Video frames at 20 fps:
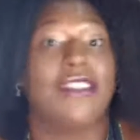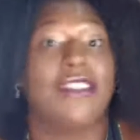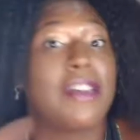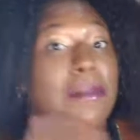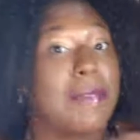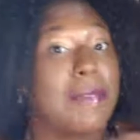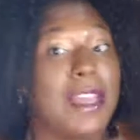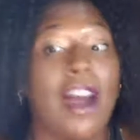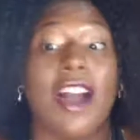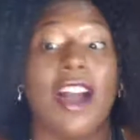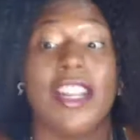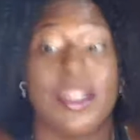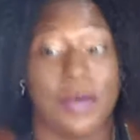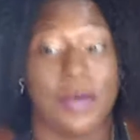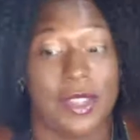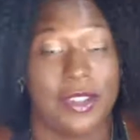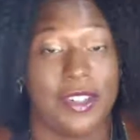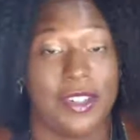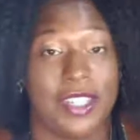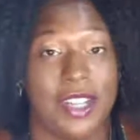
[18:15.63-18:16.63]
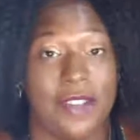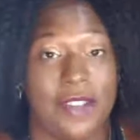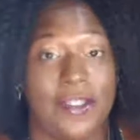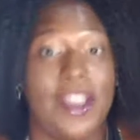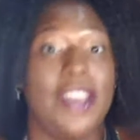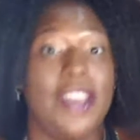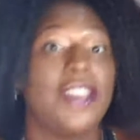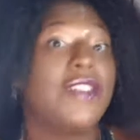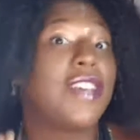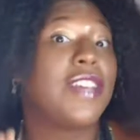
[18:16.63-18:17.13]
You can be honest with yourself.
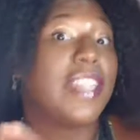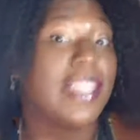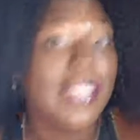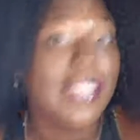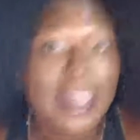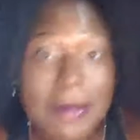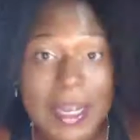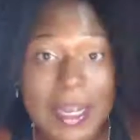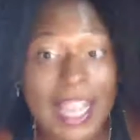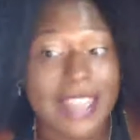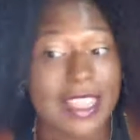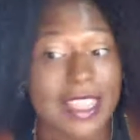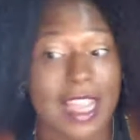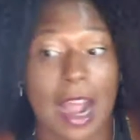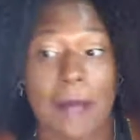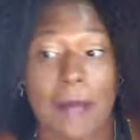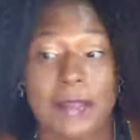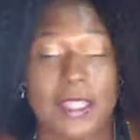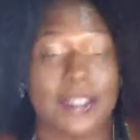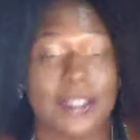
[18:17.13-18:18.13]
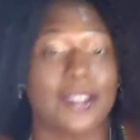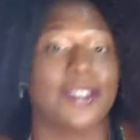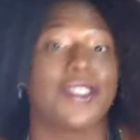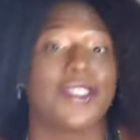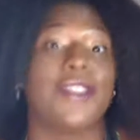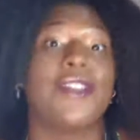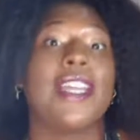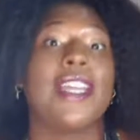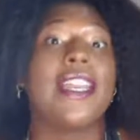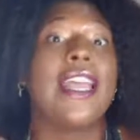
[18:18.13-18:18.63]
You can eliminate the obstacles.
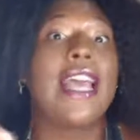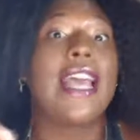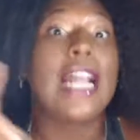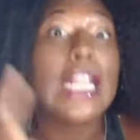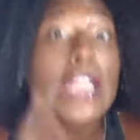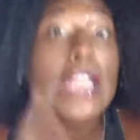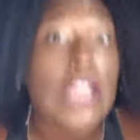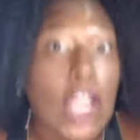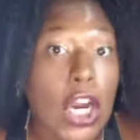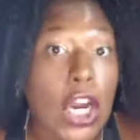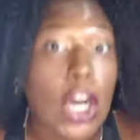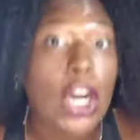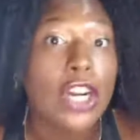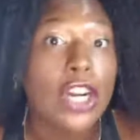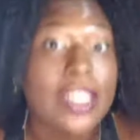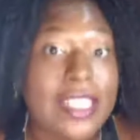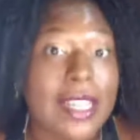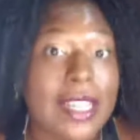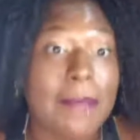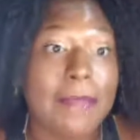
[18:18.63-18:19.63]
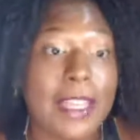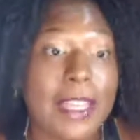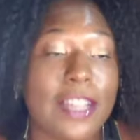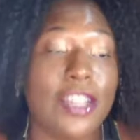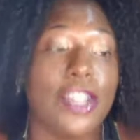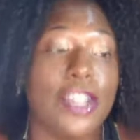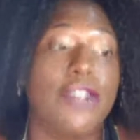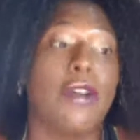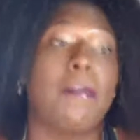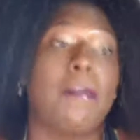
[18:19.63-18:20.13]
You can learn something
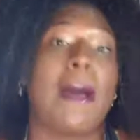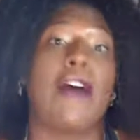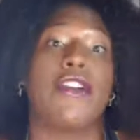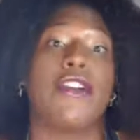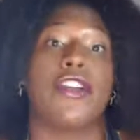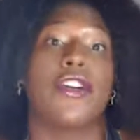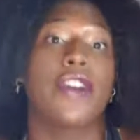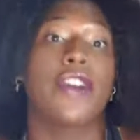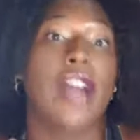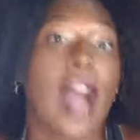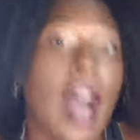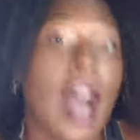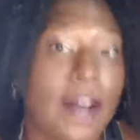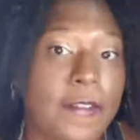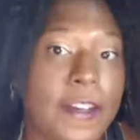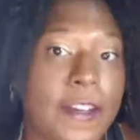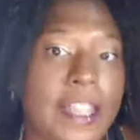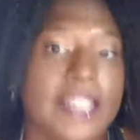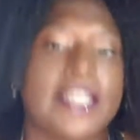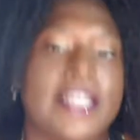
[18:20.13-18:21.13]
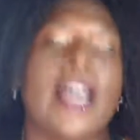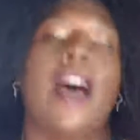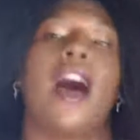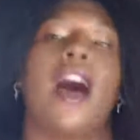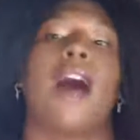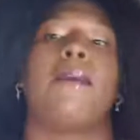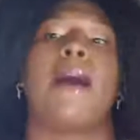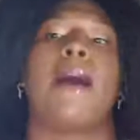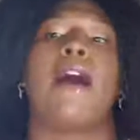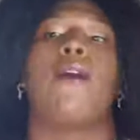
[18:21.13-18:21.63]
new about your confidence,
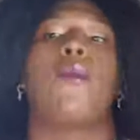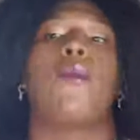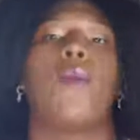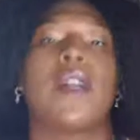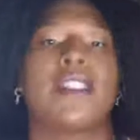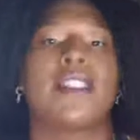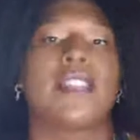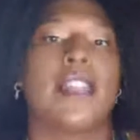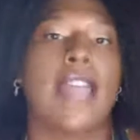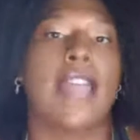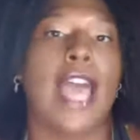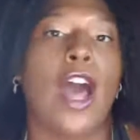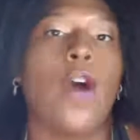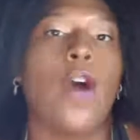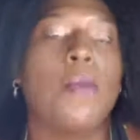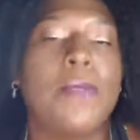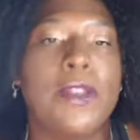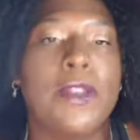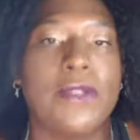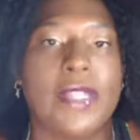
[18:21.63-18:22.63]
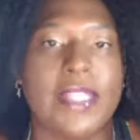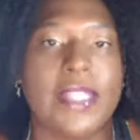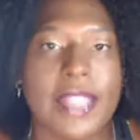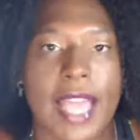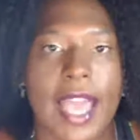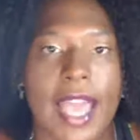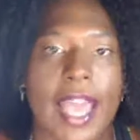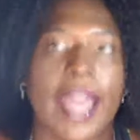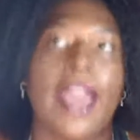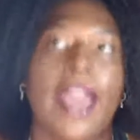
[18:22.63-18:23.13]
about what's going to help you
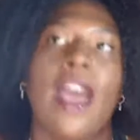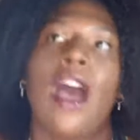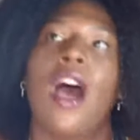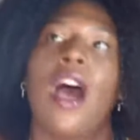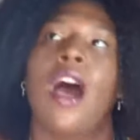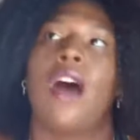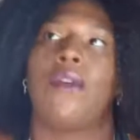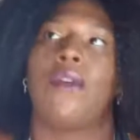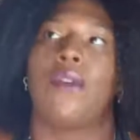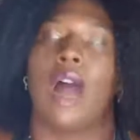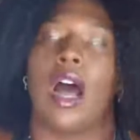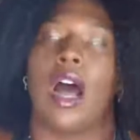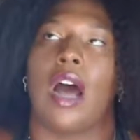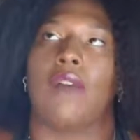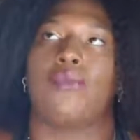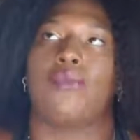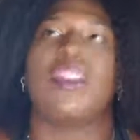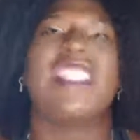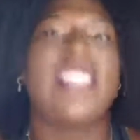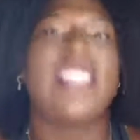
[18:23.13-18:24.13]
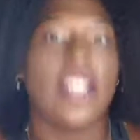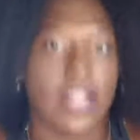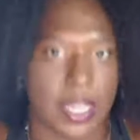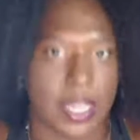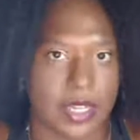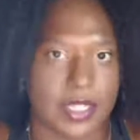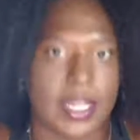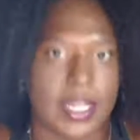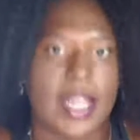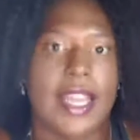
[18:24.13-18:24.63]
stay
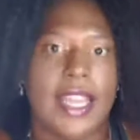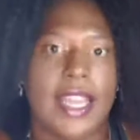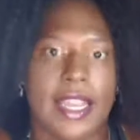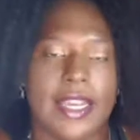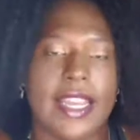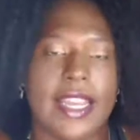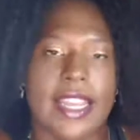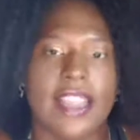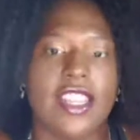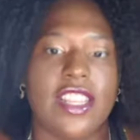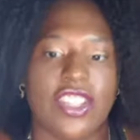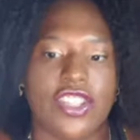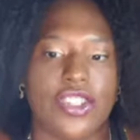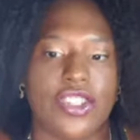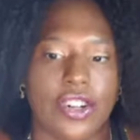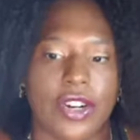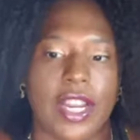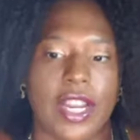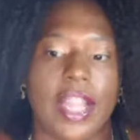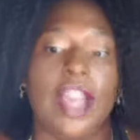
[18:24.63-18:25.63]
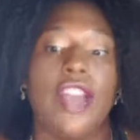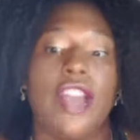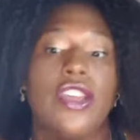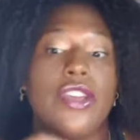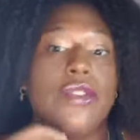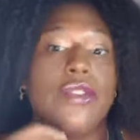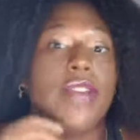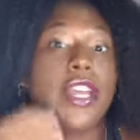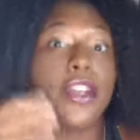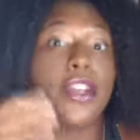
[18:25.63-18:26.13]
resilient in this journey.
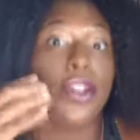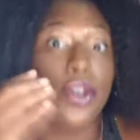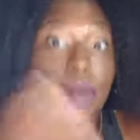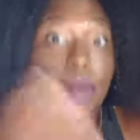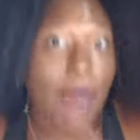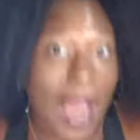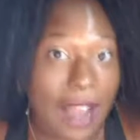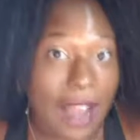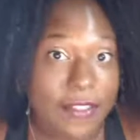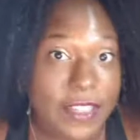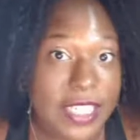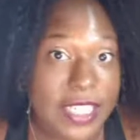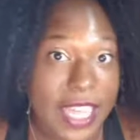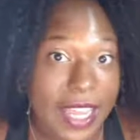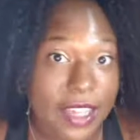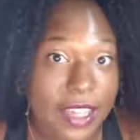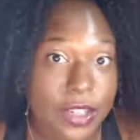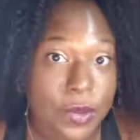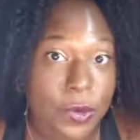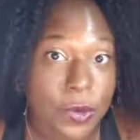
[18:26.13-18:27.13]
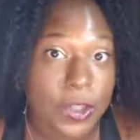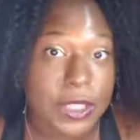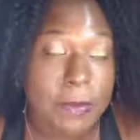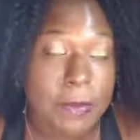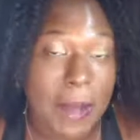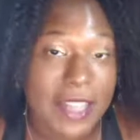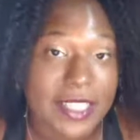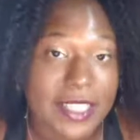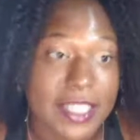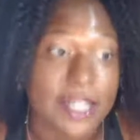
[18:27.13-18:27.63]
You can gravitate towards
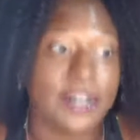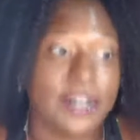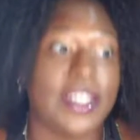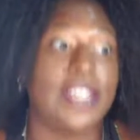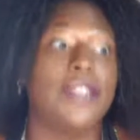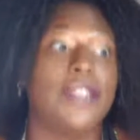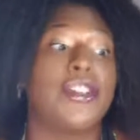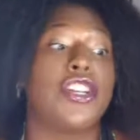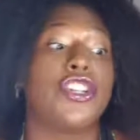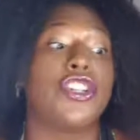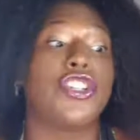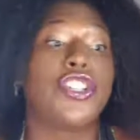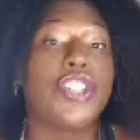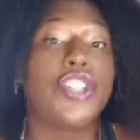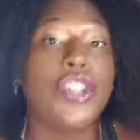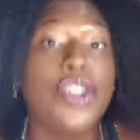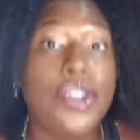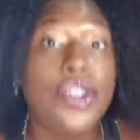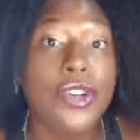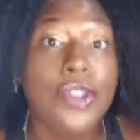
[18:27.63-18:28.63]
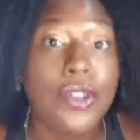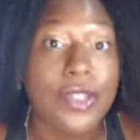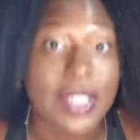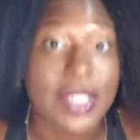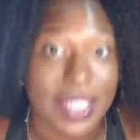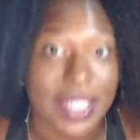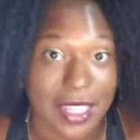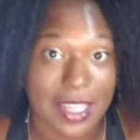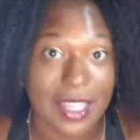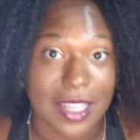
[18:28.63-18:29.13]
positivity. You can
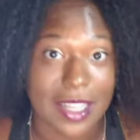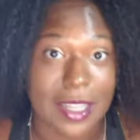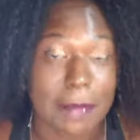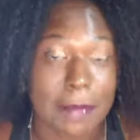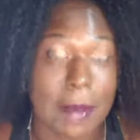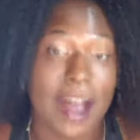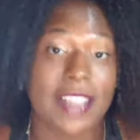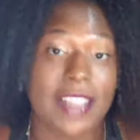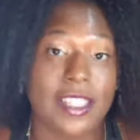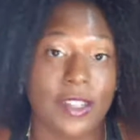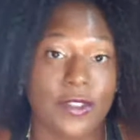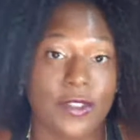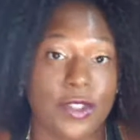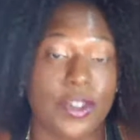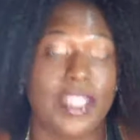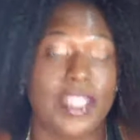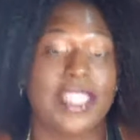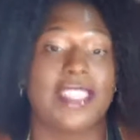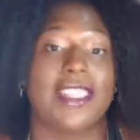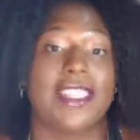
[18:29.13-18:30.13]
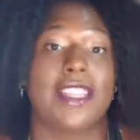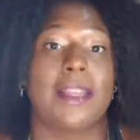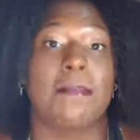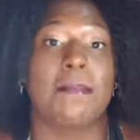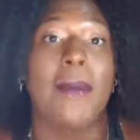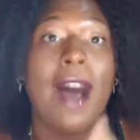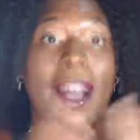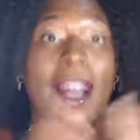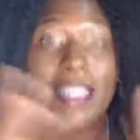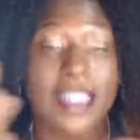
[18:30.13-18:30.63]
choose the positive choices and the
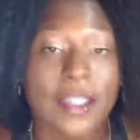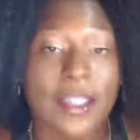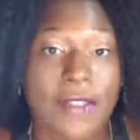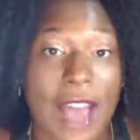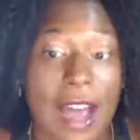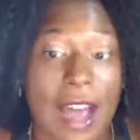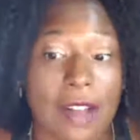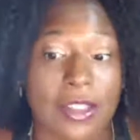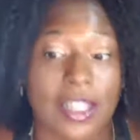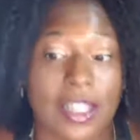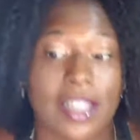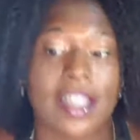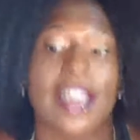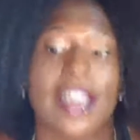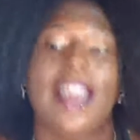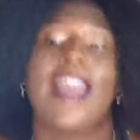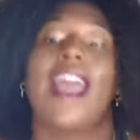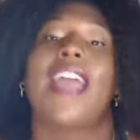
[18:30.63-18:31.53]
positive outlook.